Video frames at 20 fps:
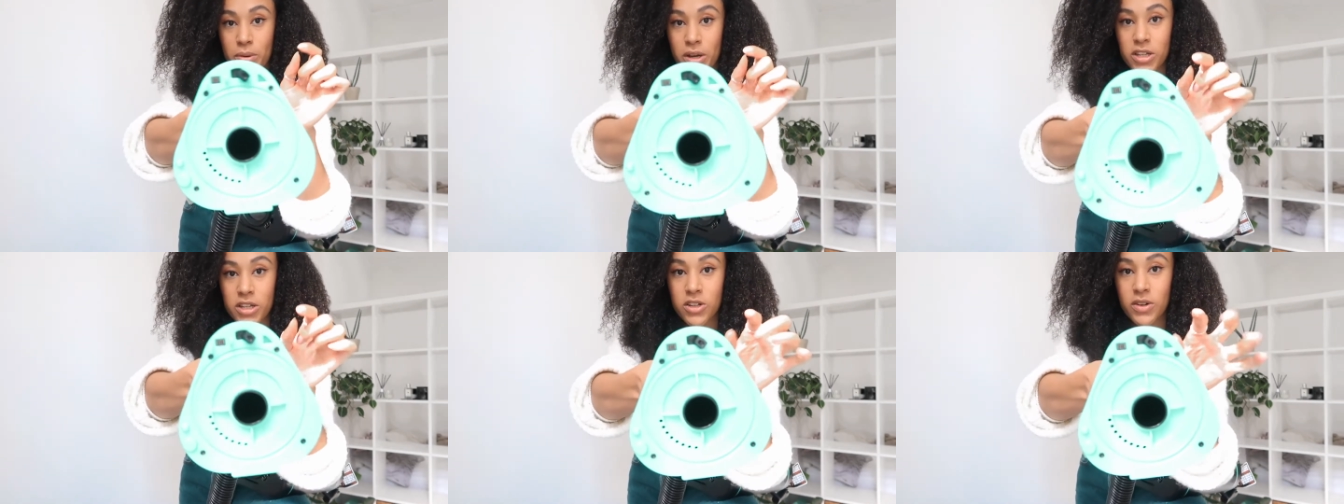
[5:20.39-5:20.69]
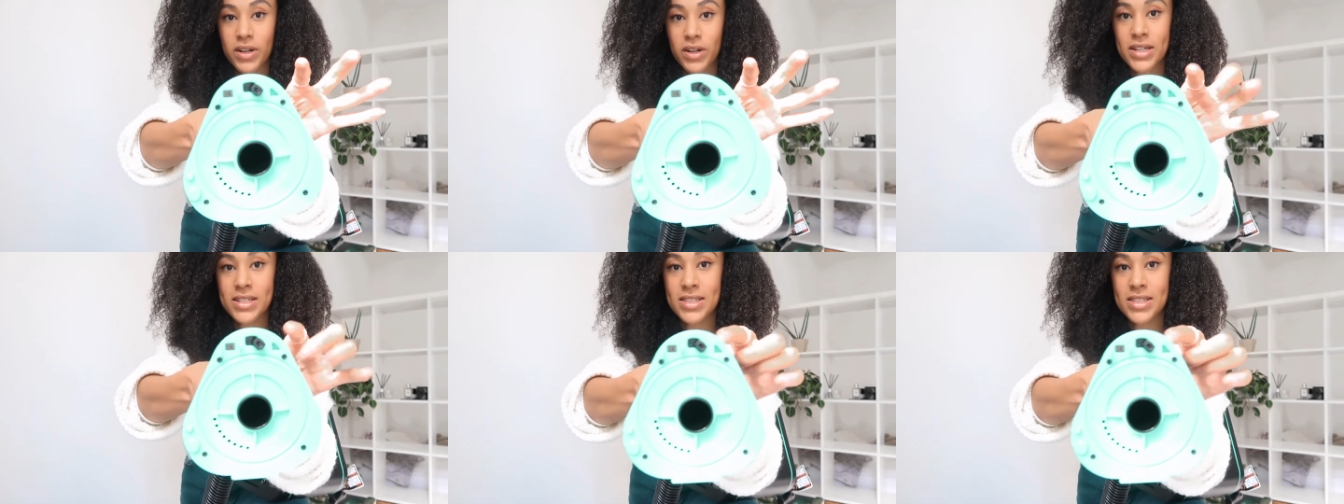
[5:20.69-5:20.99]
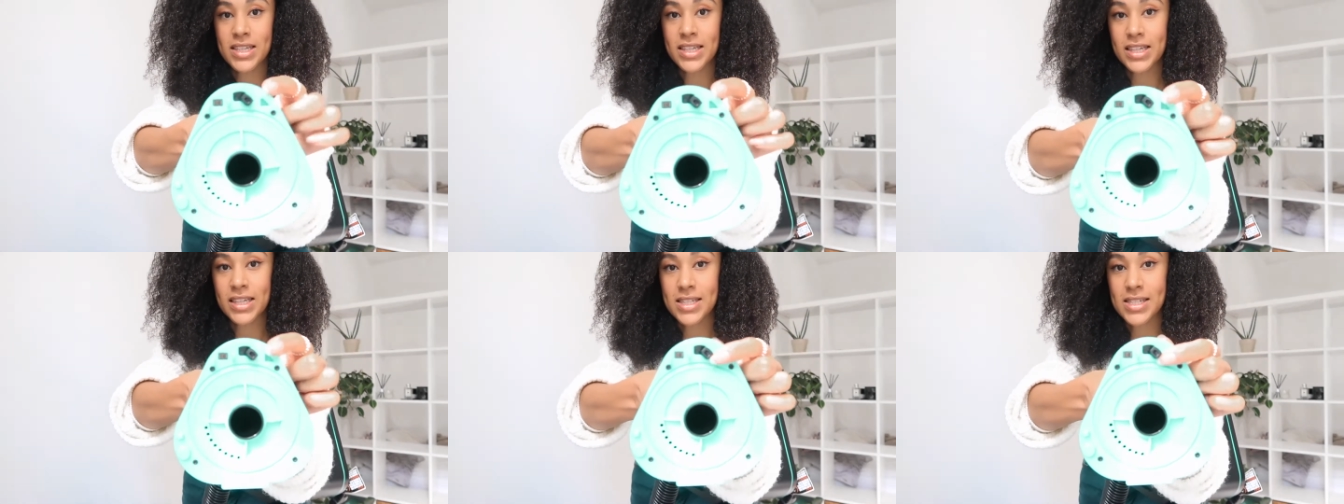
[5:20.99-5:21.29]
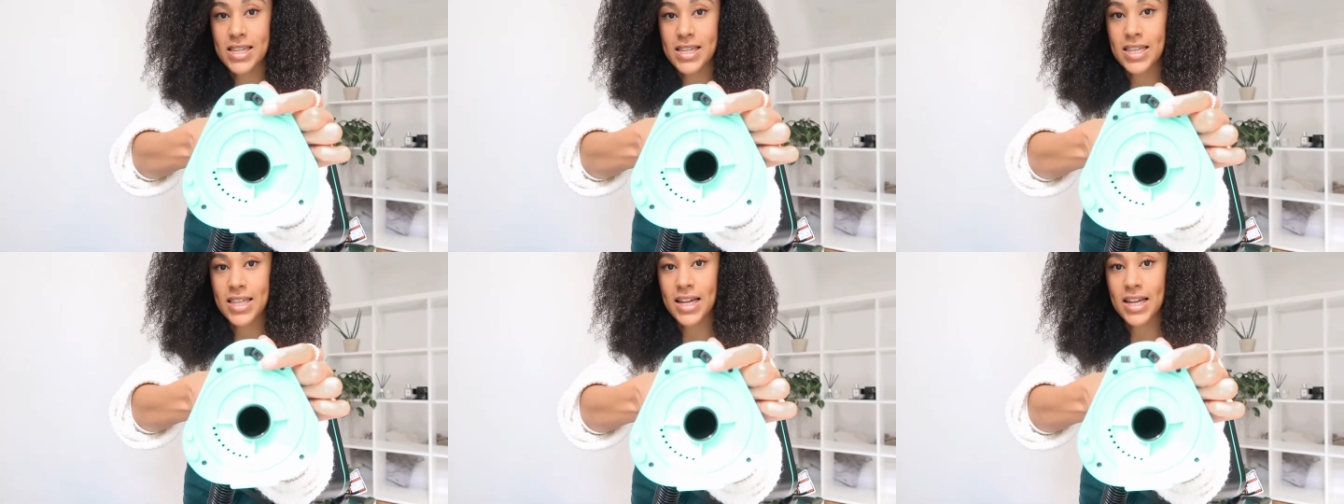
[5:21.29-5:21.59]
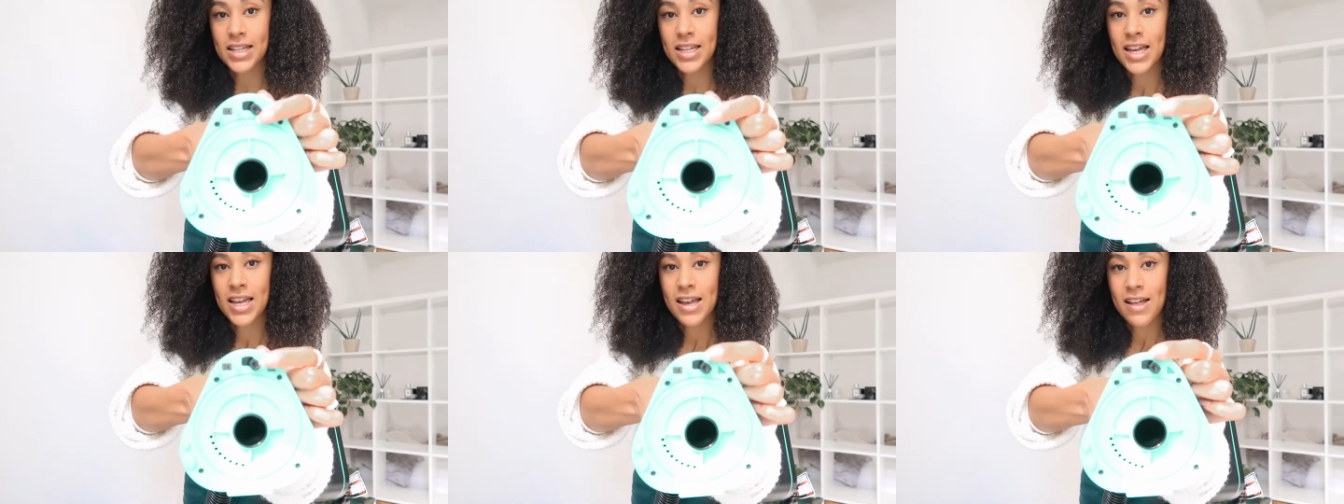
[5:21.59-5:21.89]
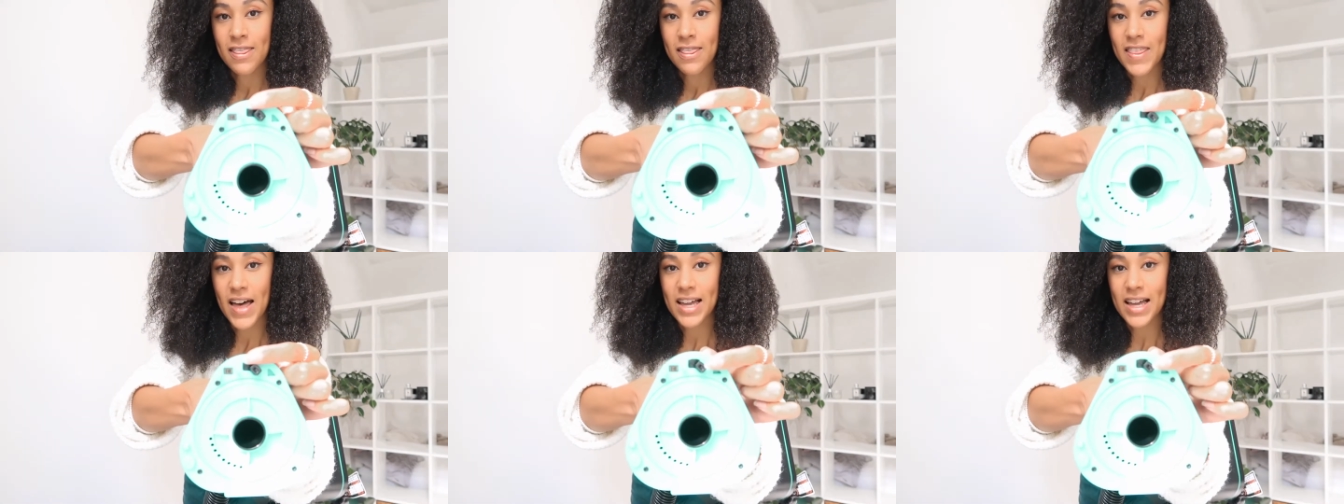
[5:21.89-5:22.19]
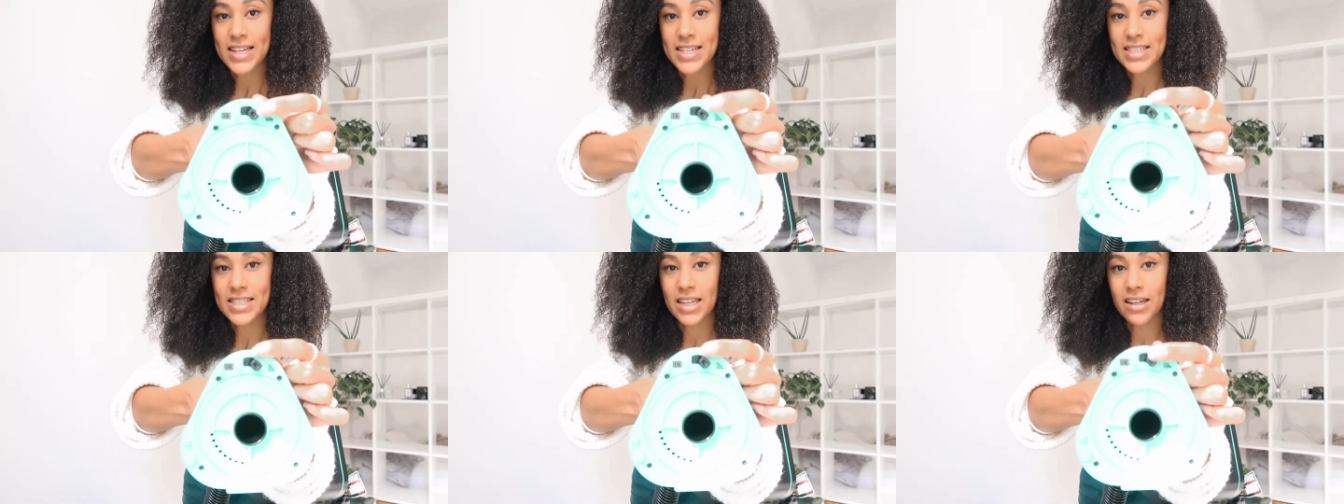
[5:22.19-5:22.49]
can you guys see that?
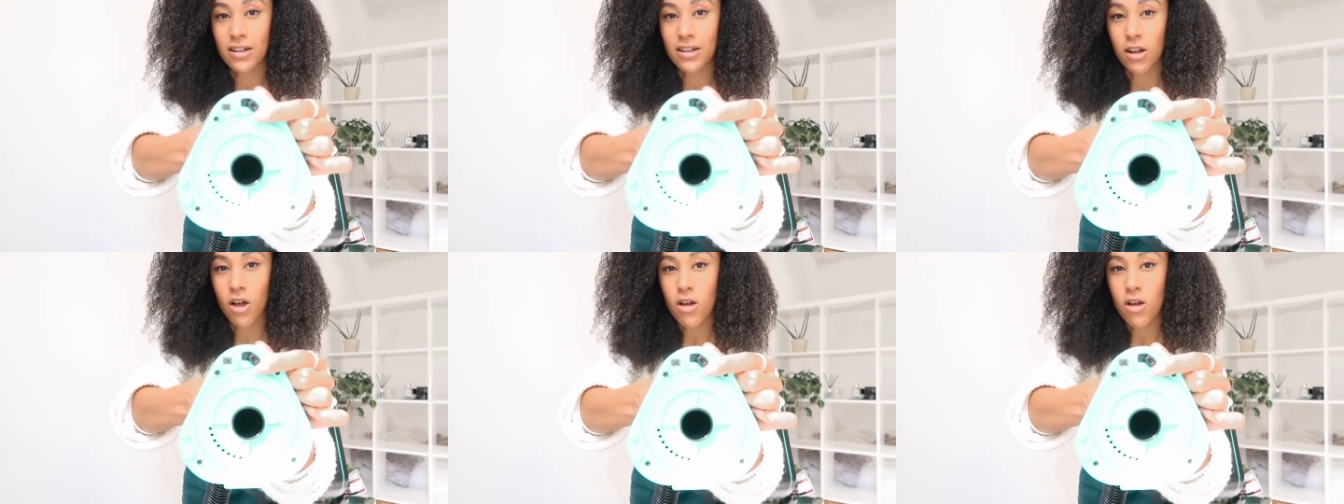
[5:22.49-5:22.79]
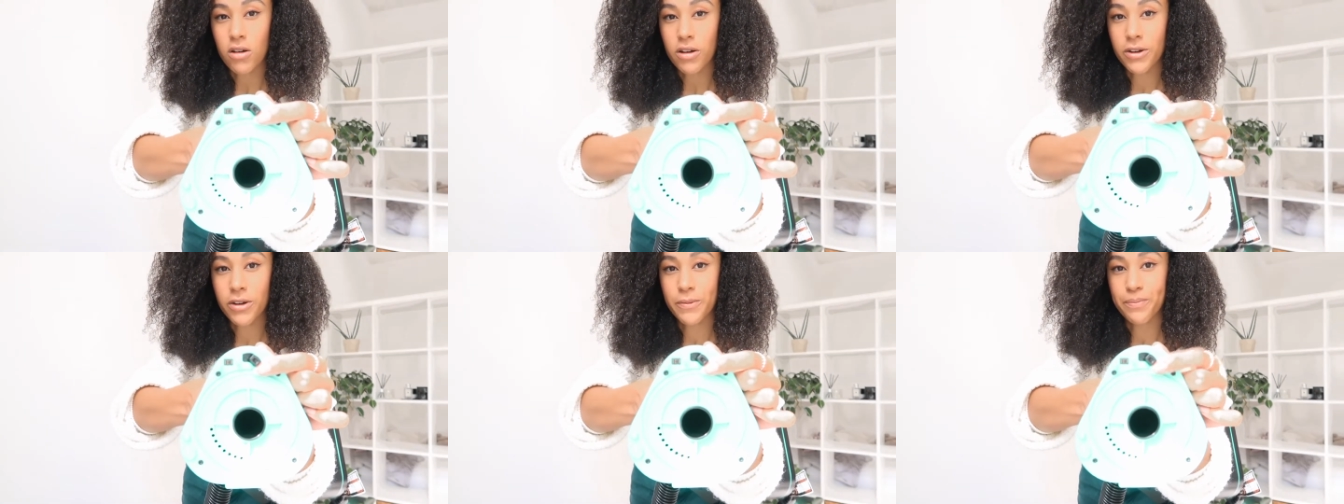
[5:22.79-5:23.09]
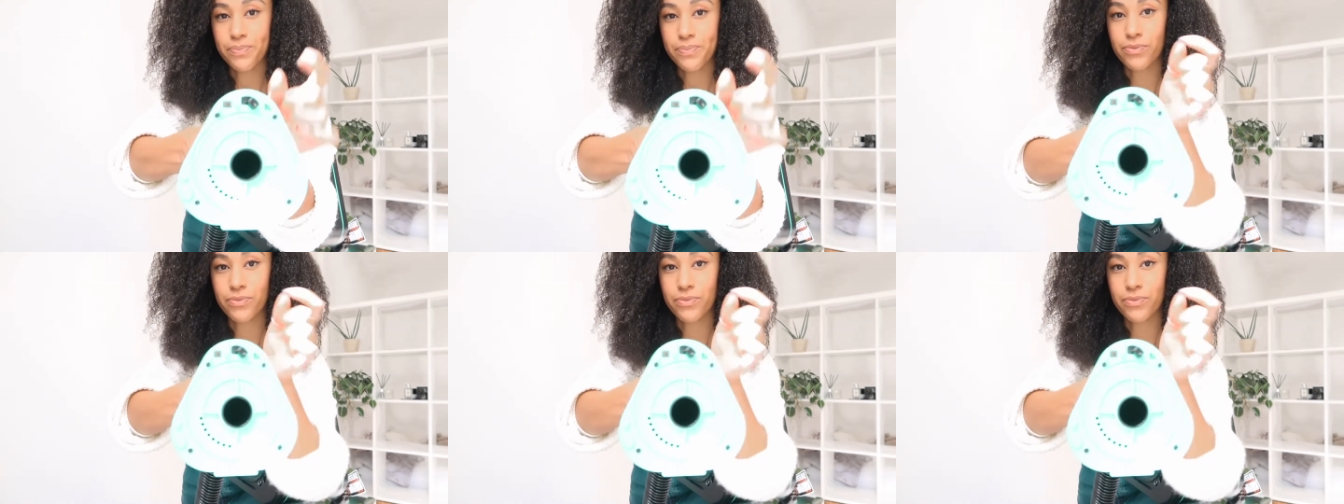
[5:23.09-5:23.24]
That is the lock.